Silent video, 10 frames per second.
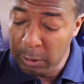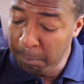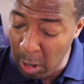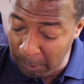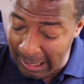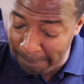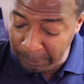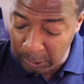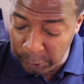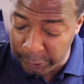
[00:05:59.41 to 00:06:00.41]
mobile app
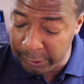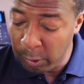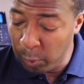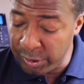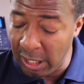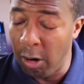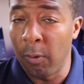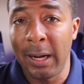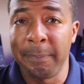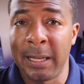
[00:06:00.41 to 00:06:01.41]
included, which I
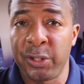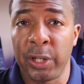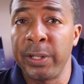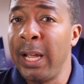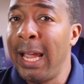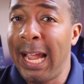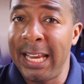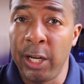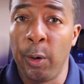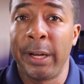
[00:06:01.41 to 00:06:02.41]
already mentioned,
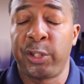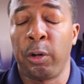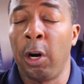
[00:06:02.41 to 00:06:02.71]
at no extra